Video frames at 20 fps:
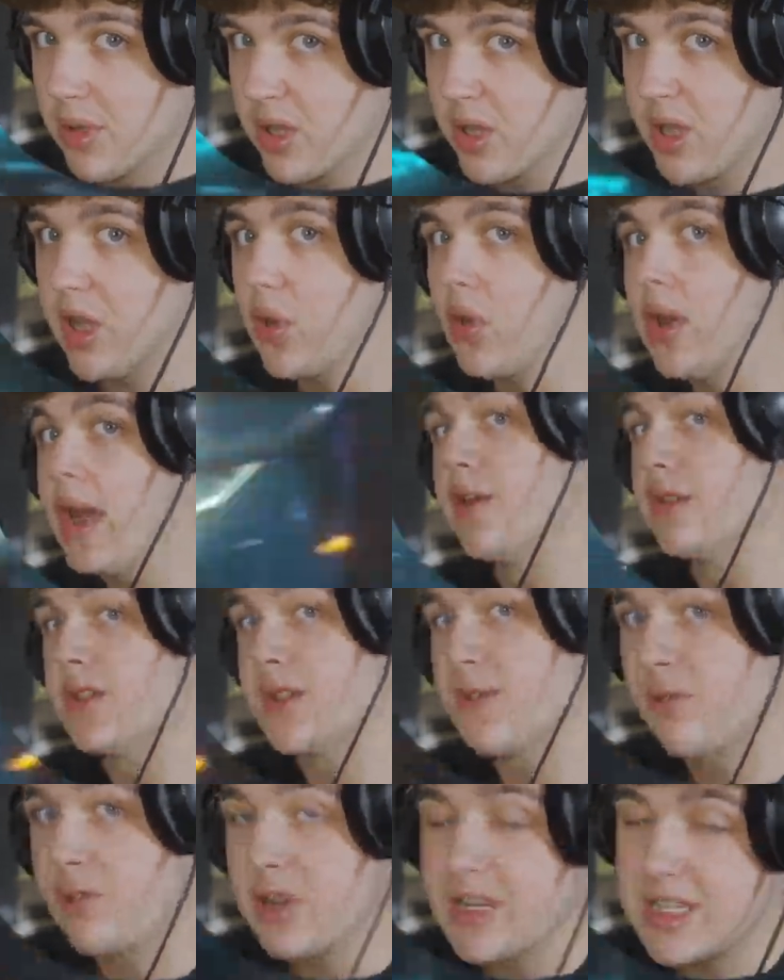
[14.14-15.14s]
below. There is a
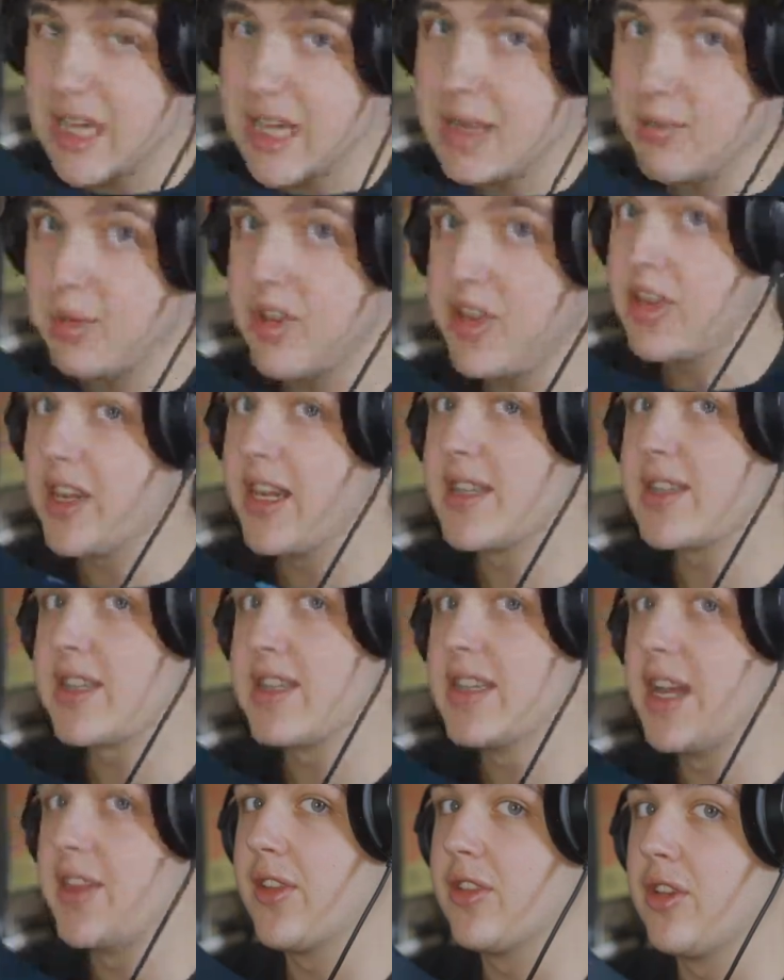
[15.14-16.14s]
free sample that you guys can
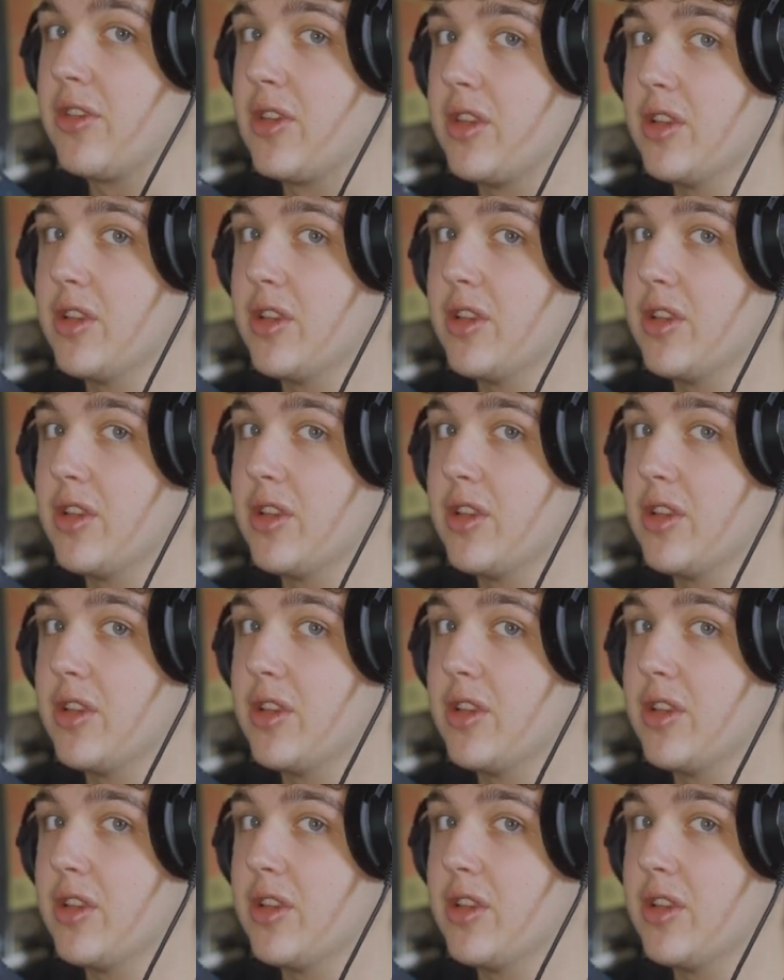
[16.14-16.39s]
download and